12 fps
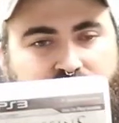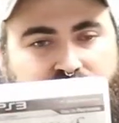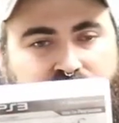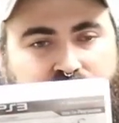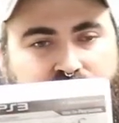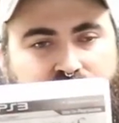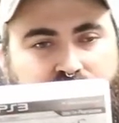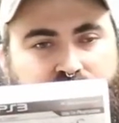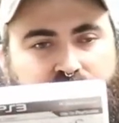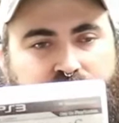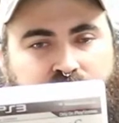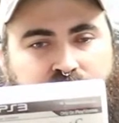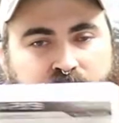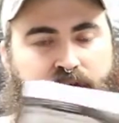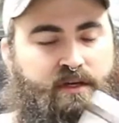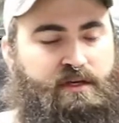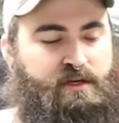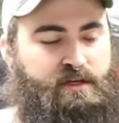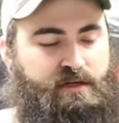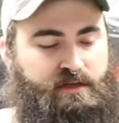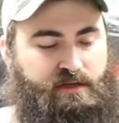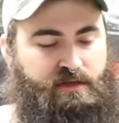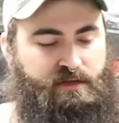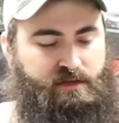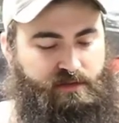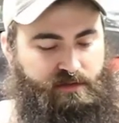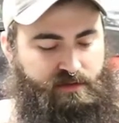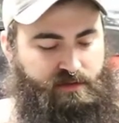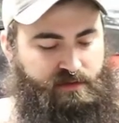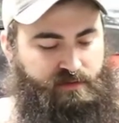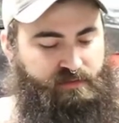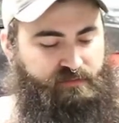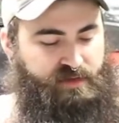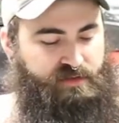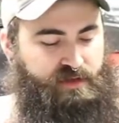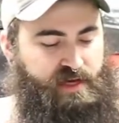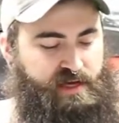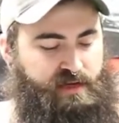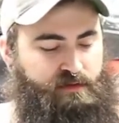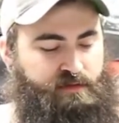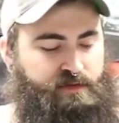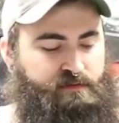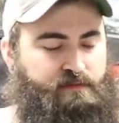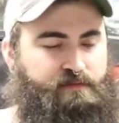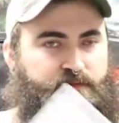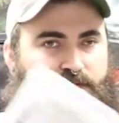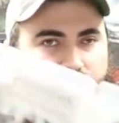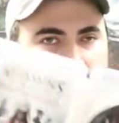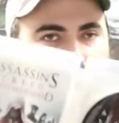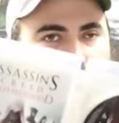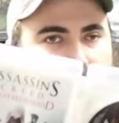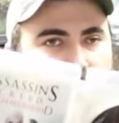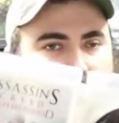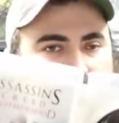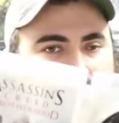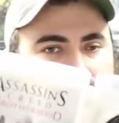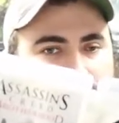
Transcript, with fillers: Brotherhood. And this one feels light. Oh, nope. It's complete.